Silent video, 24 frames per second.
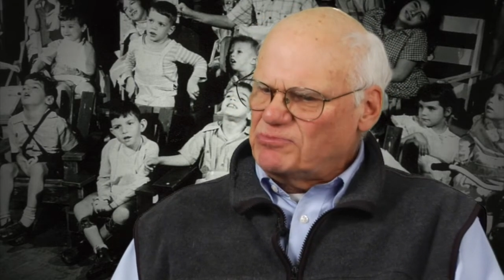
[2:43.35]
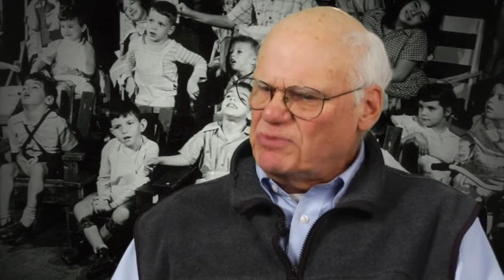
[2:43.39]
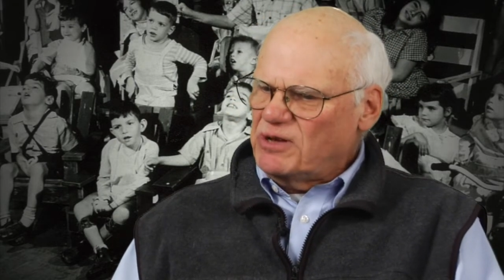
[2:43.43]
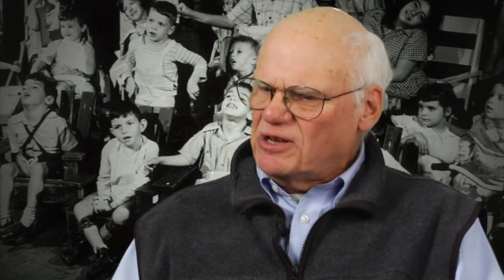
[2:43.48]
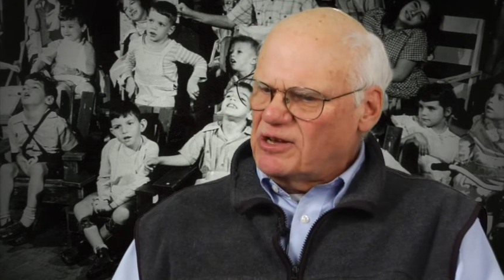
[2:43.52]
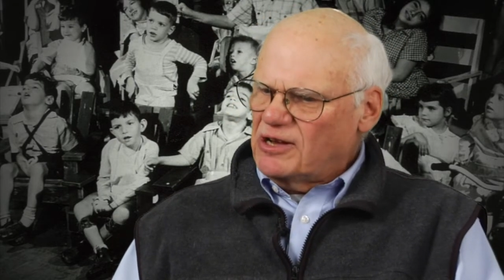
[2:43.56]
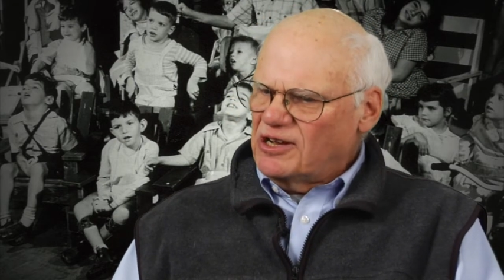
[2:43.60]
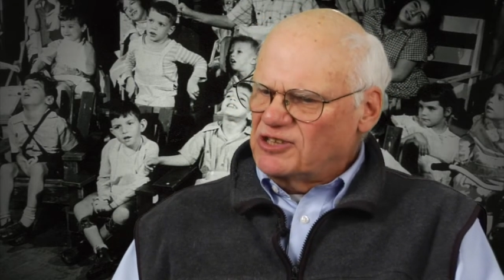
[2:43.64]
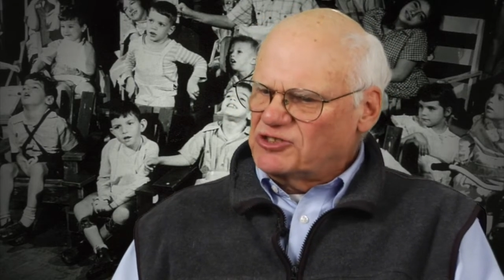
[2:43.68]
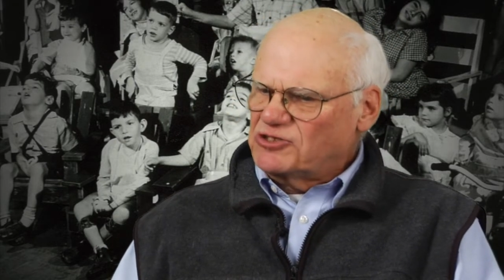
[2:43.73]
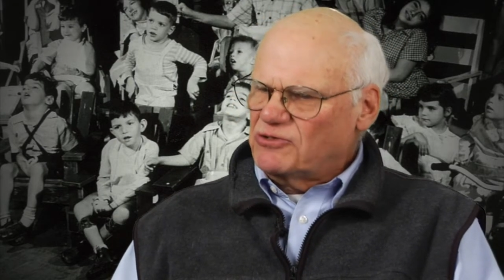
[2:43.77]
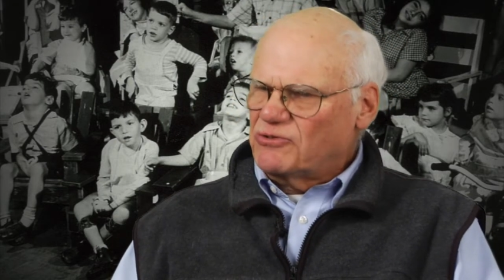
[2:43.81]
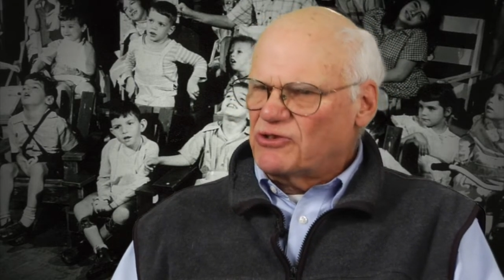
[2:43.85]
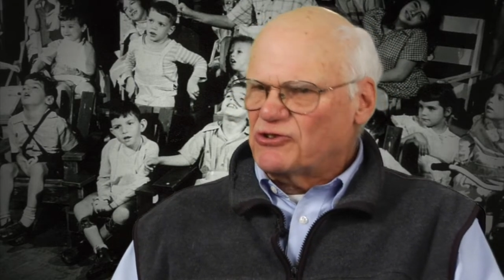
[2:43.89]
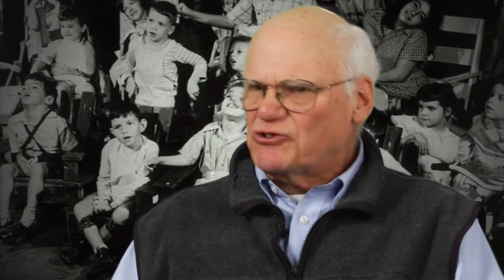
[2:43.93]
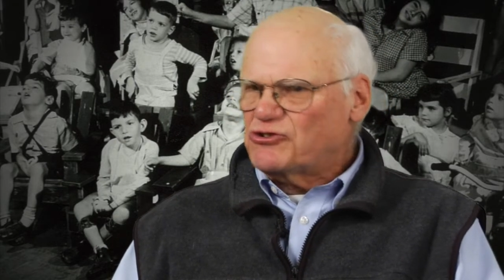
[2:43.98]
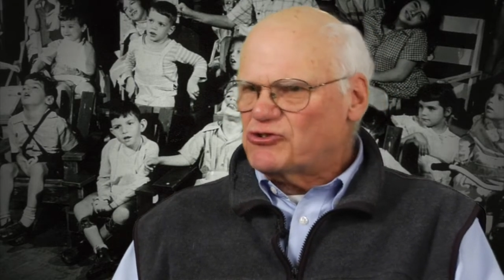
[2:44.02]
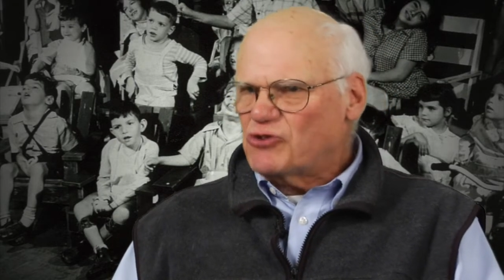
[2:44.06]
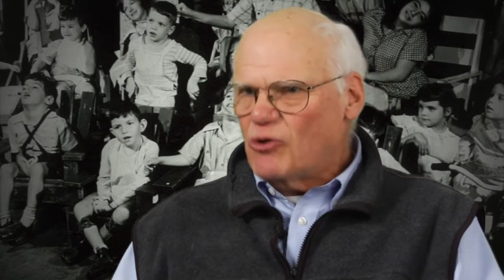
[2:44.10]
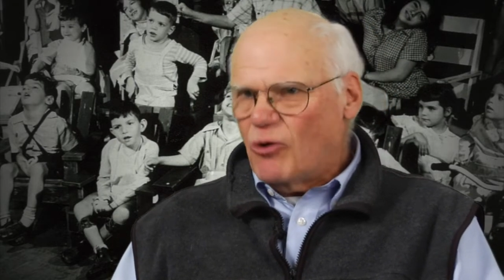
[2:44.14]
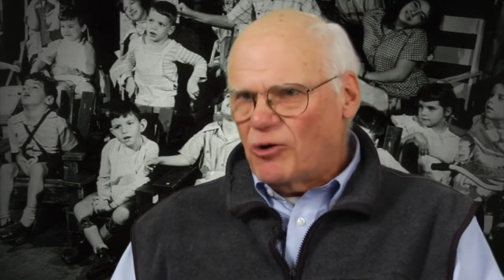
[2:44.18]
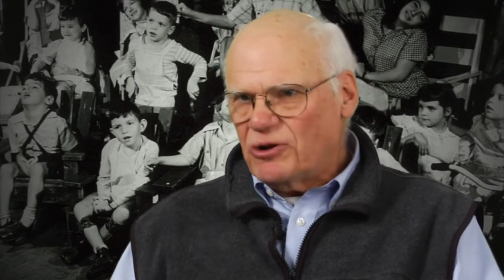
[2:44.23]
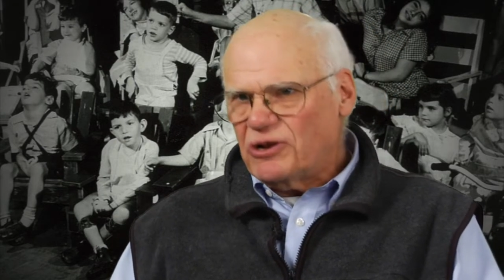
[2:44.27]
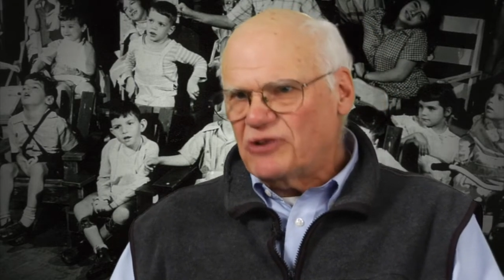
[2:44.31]
because of the
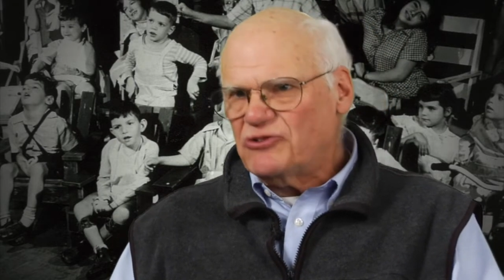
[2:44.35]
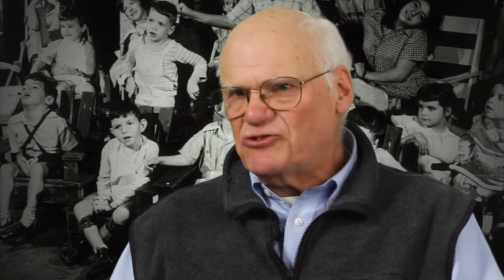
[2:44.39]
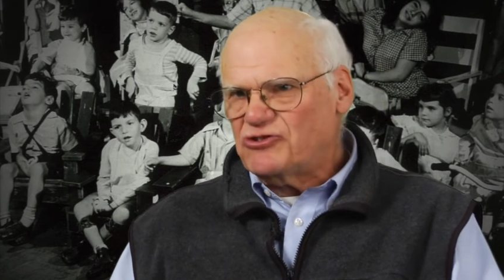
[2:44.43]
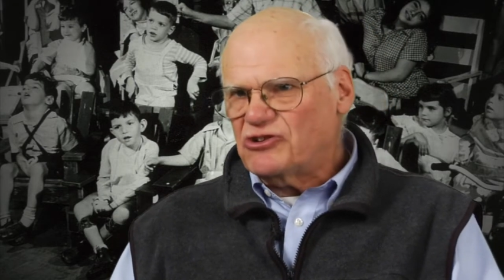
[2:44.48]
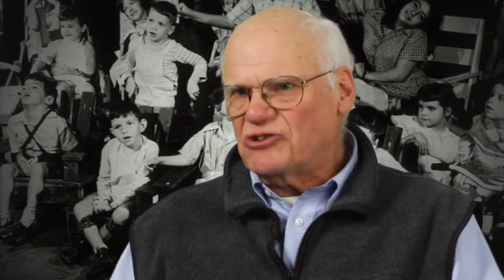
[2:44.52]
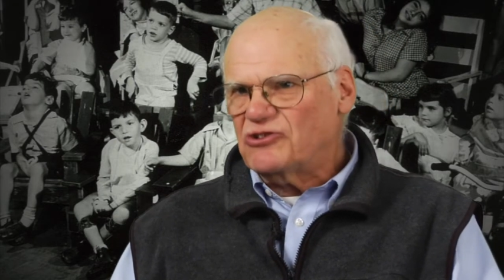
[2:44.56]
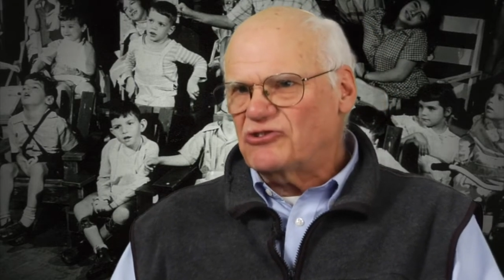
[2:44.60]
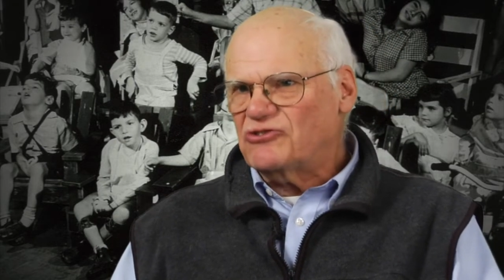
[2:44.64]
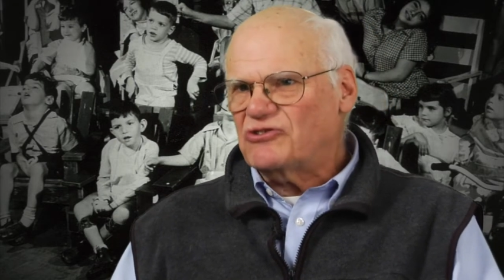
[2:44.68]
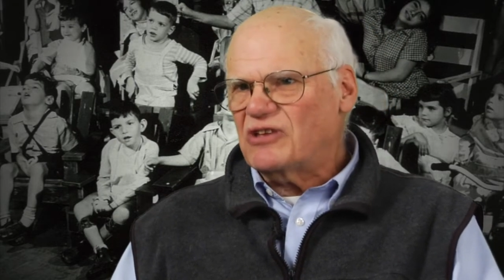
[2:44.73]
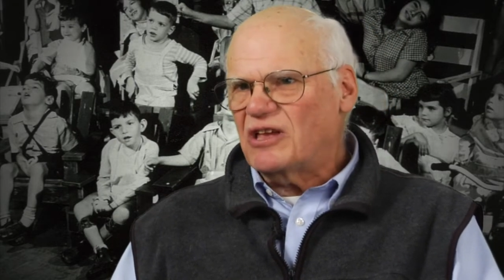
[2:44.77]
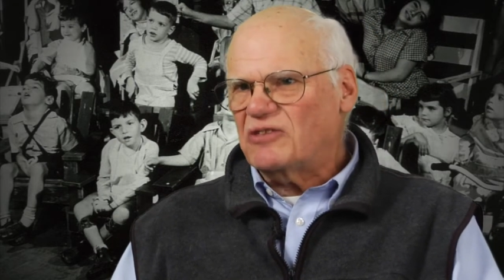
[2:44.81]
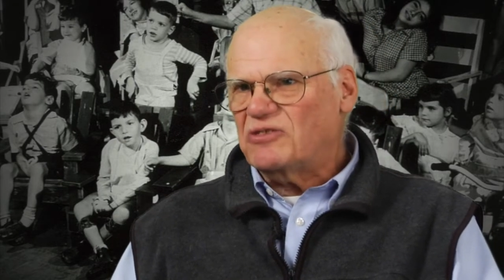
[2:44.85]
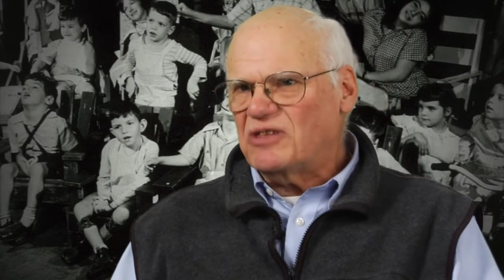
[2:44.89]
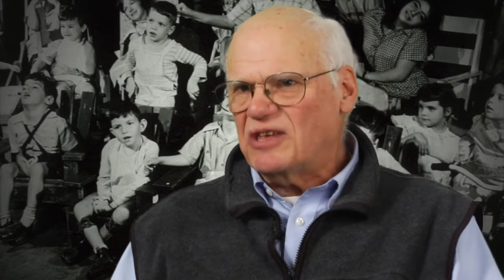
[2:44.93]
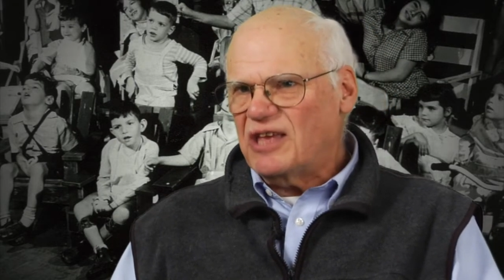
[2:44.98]
shortages at